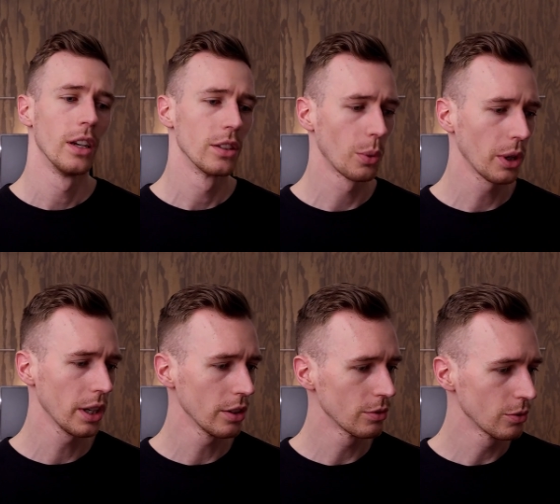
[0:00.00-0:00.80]
So we're
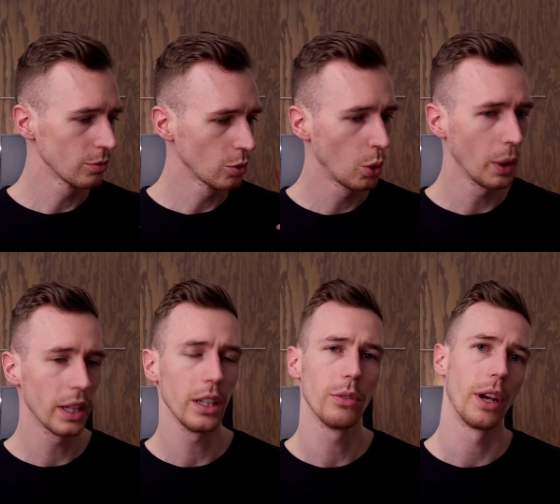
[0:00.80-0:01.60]
gonna
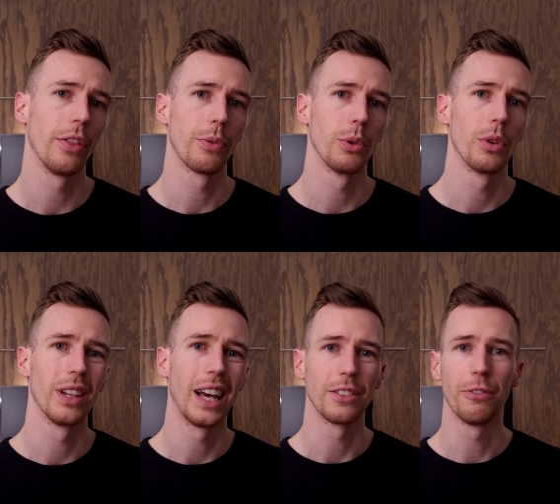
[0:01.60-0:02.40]
quickly run through the
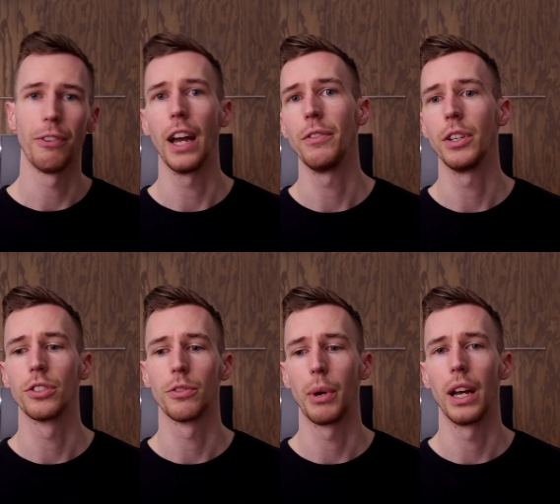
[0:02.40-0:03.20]
last 5
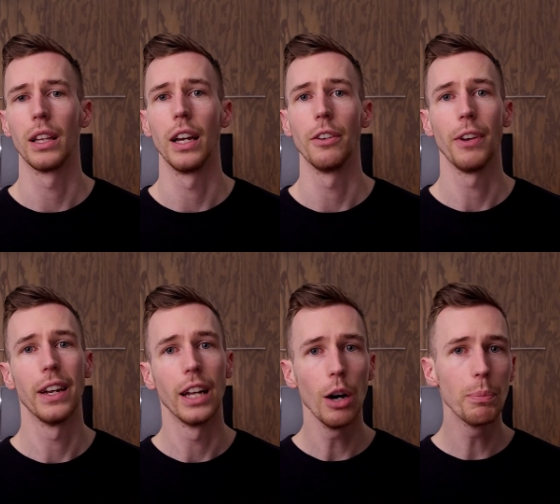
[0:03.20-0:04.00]
years of my life
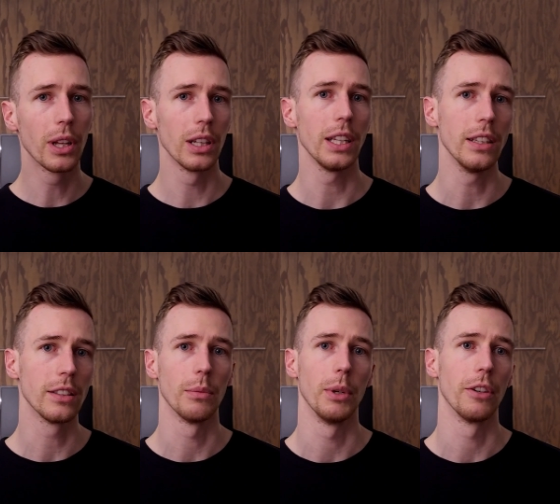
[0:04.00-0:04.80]
and help glean
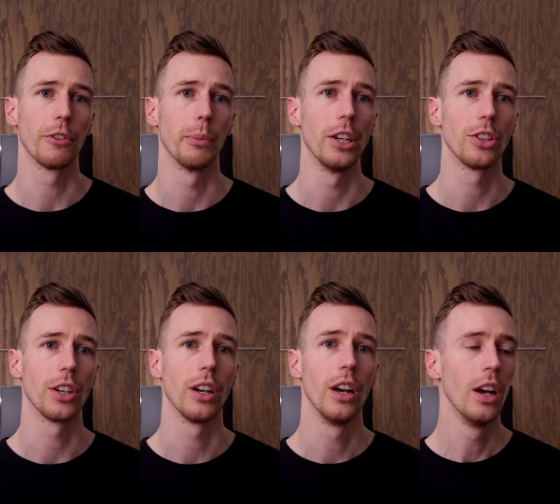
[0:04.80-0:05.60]
some
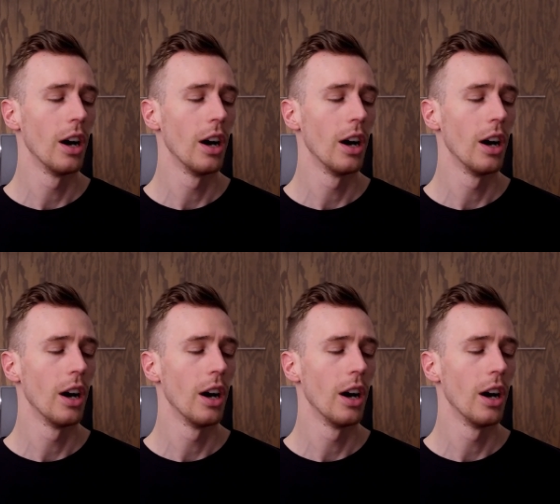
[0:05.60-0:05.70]
information